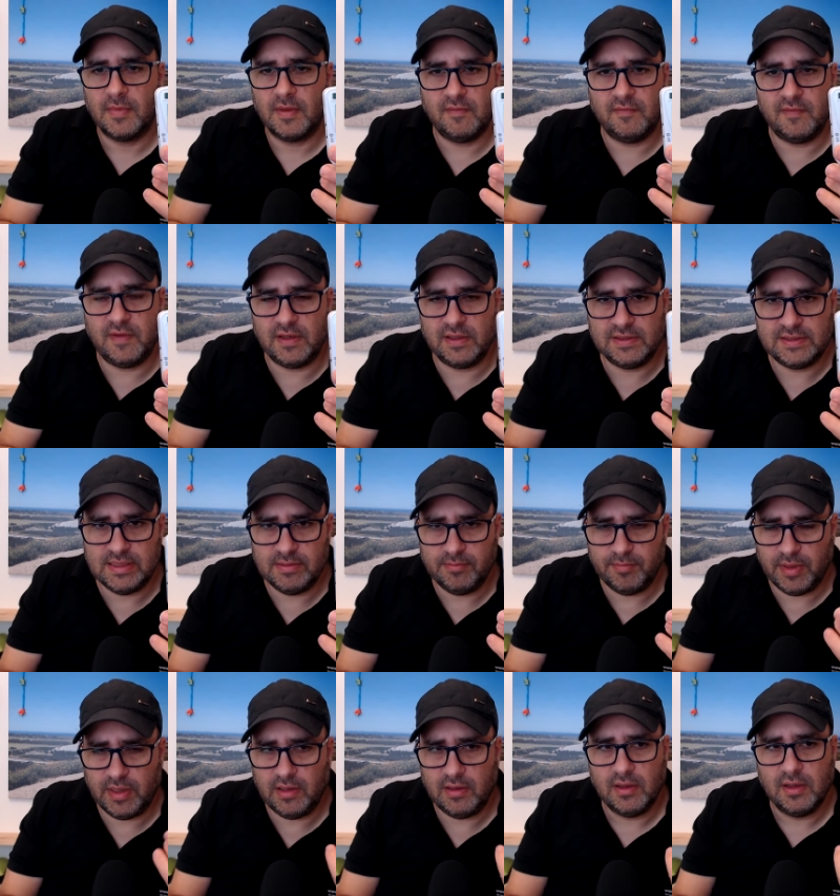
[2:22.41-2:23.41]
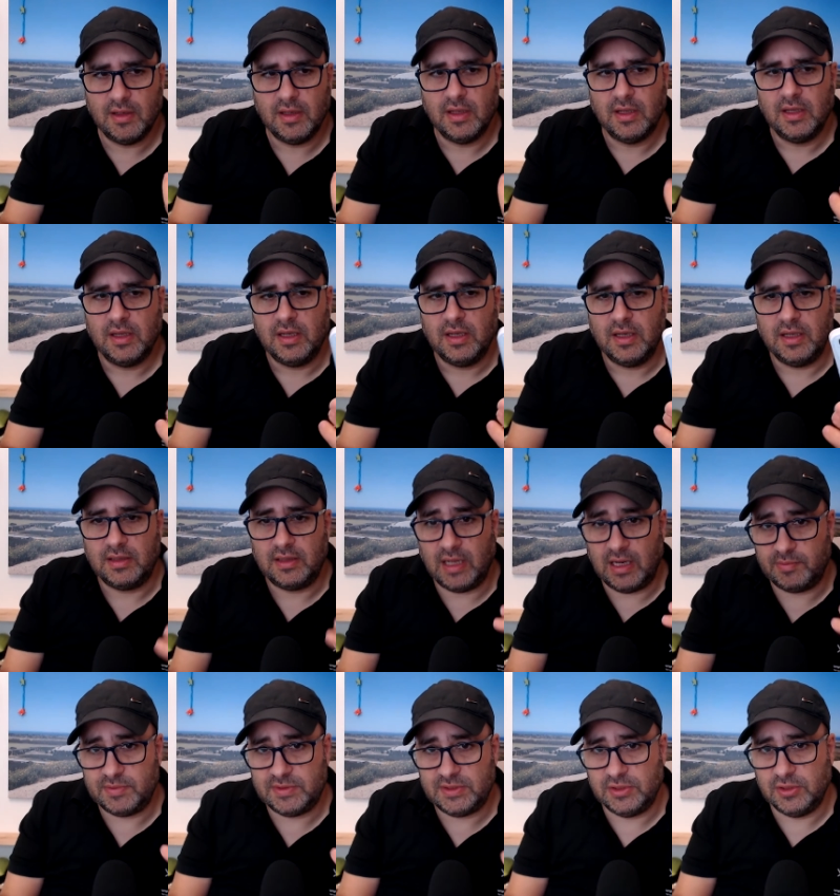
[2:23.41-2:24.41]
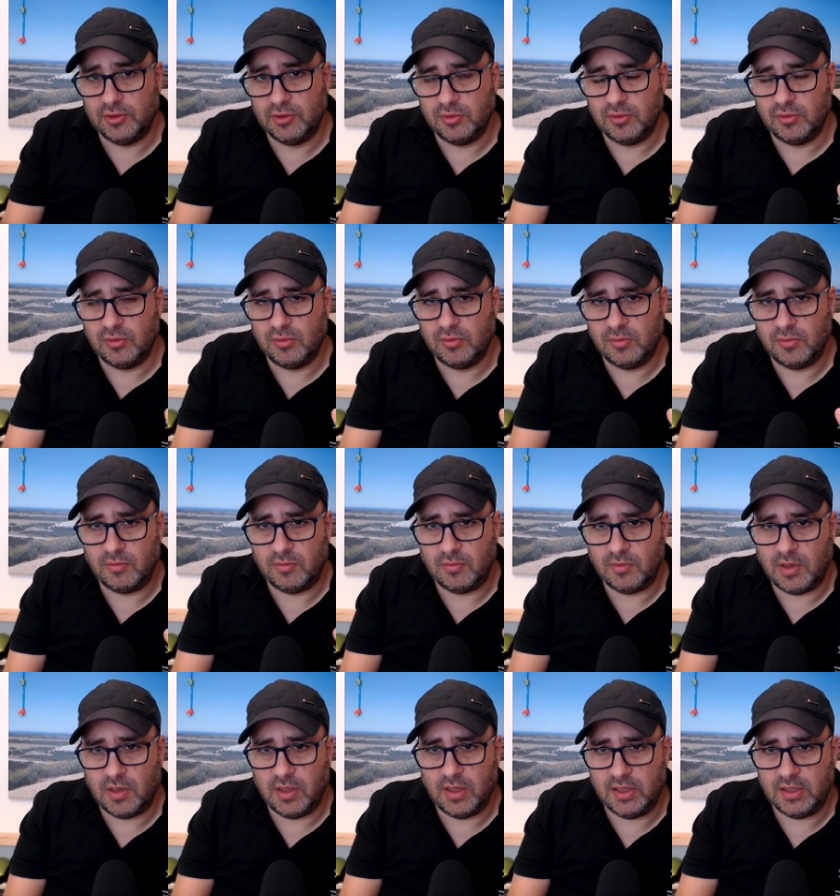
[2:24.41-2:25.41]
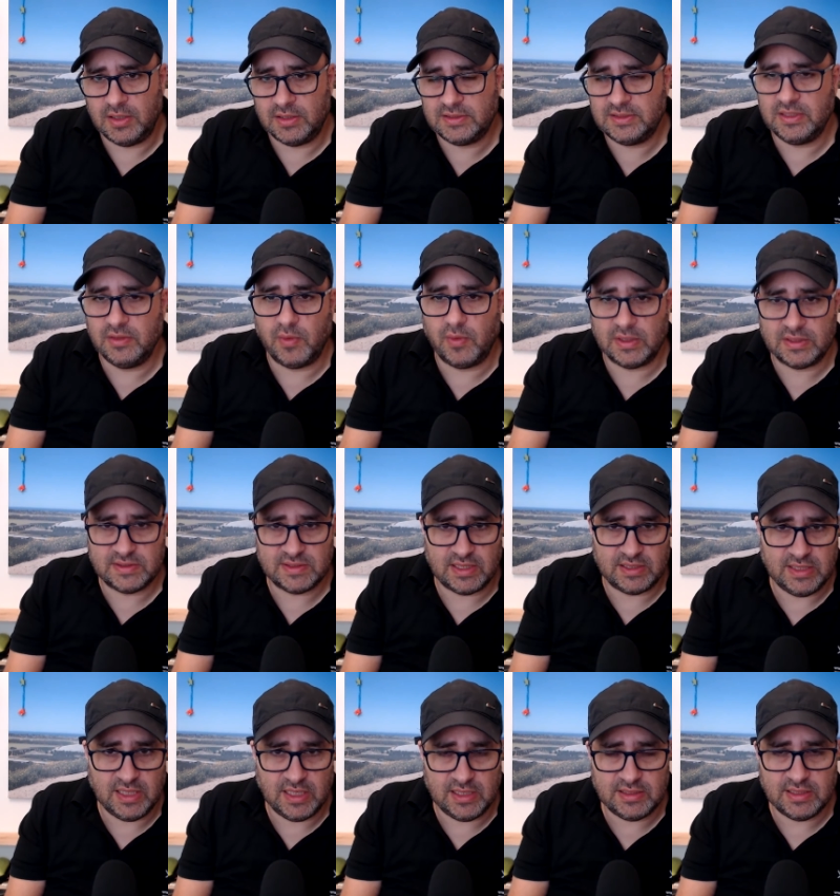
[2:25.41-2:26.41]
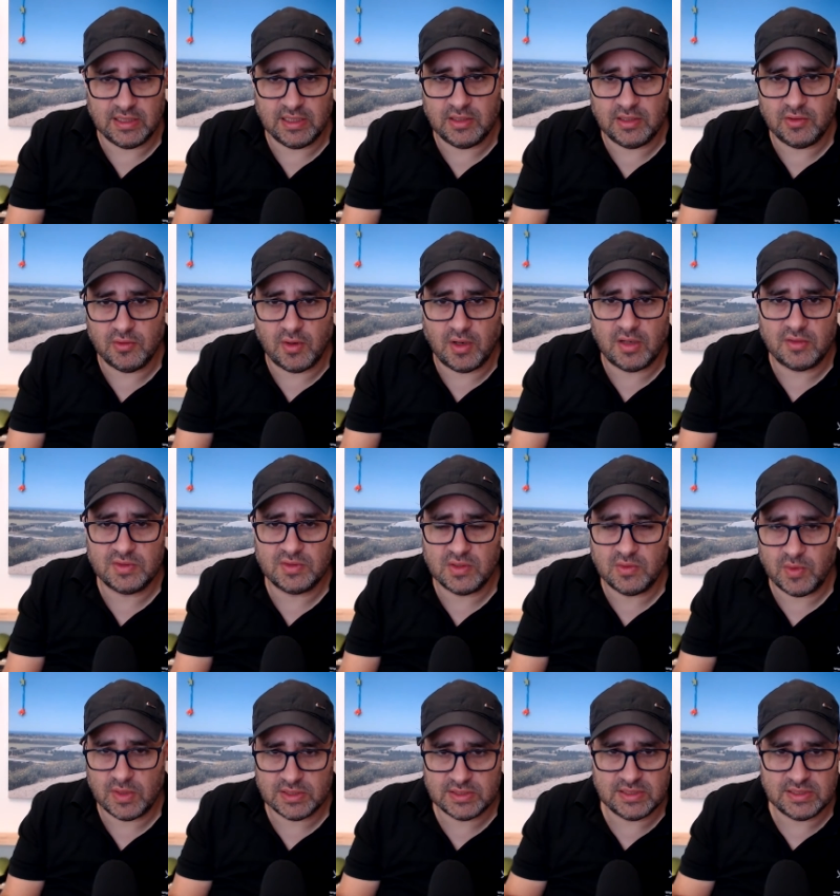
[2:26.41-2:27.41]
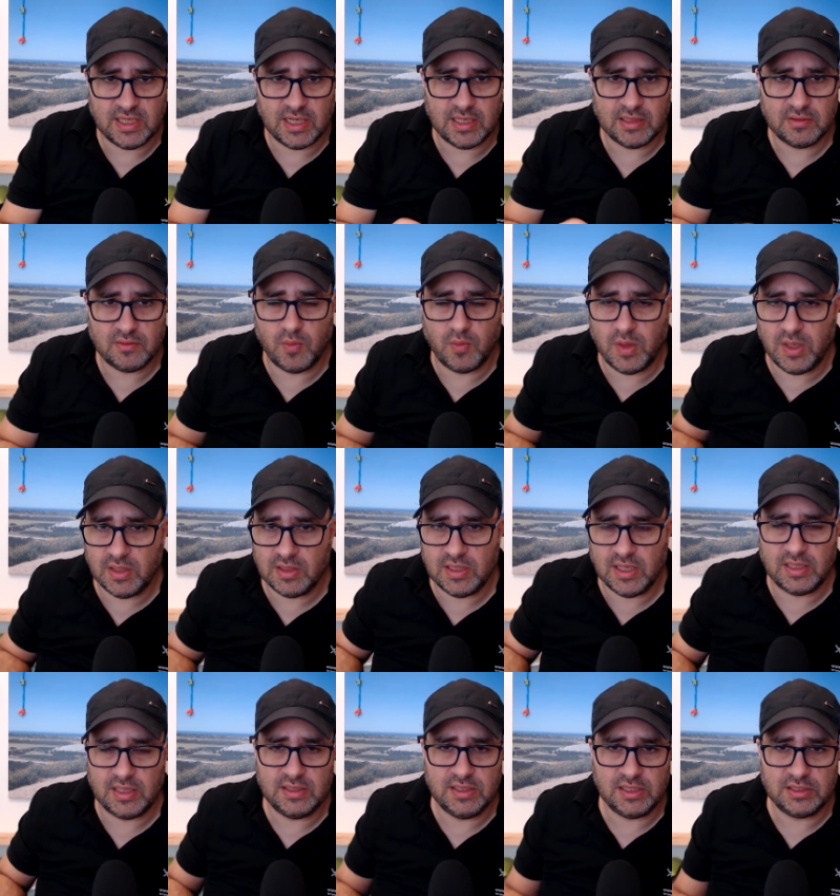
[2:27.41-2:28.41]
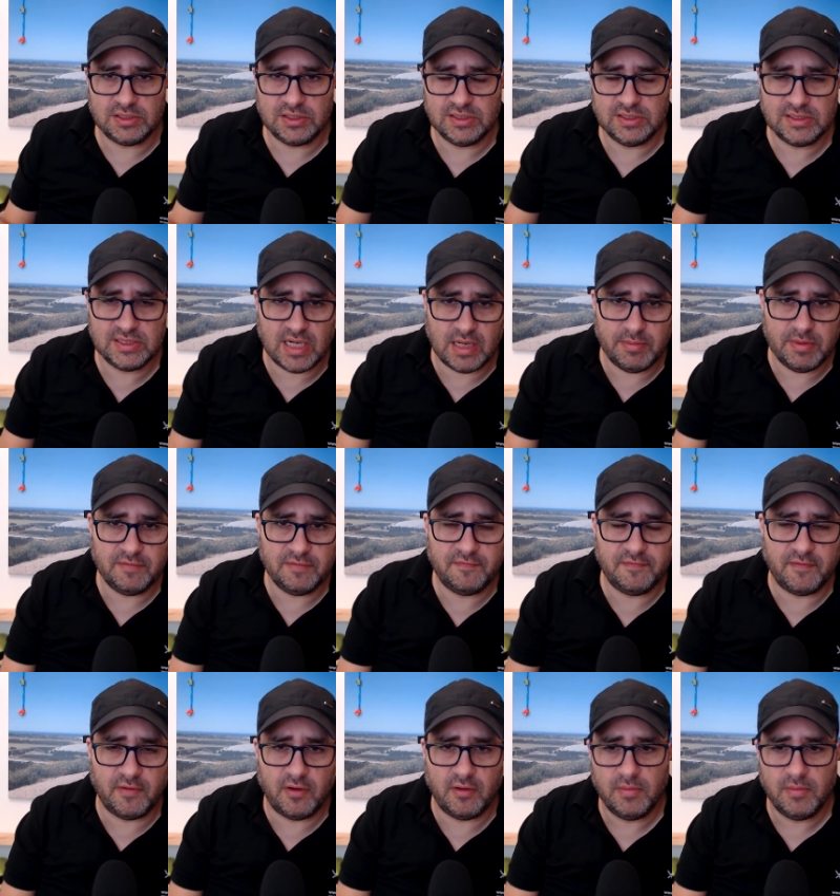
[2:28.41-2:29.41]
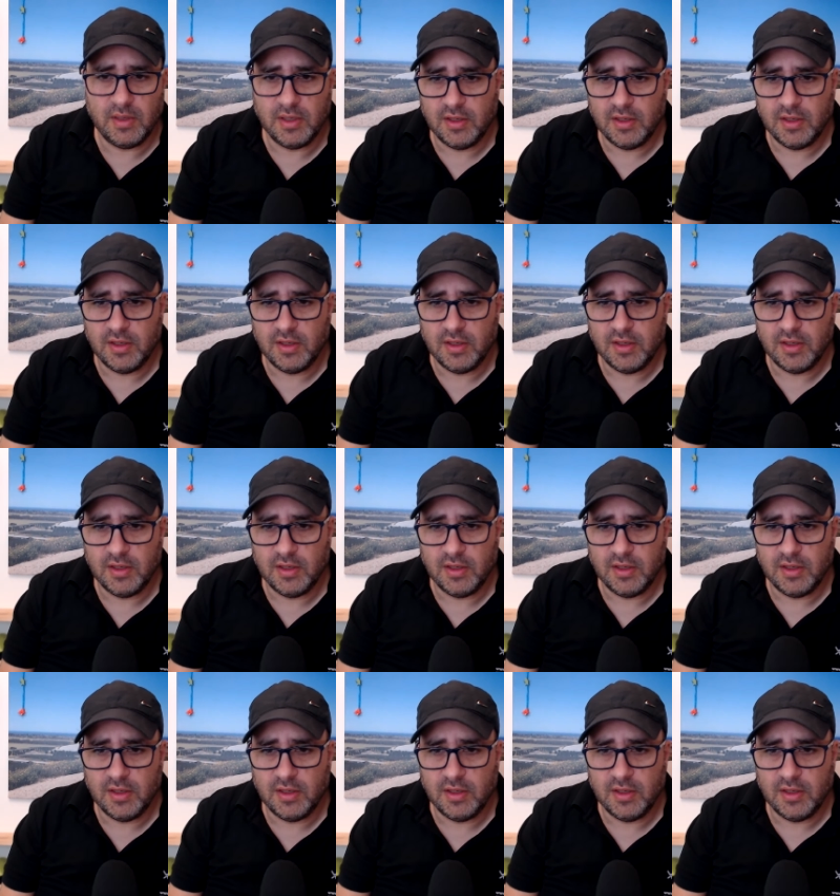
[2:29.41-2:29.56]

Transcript: Very simple. It helps you uh, see what's radiating in your house and what's not, where the radiation is coming from,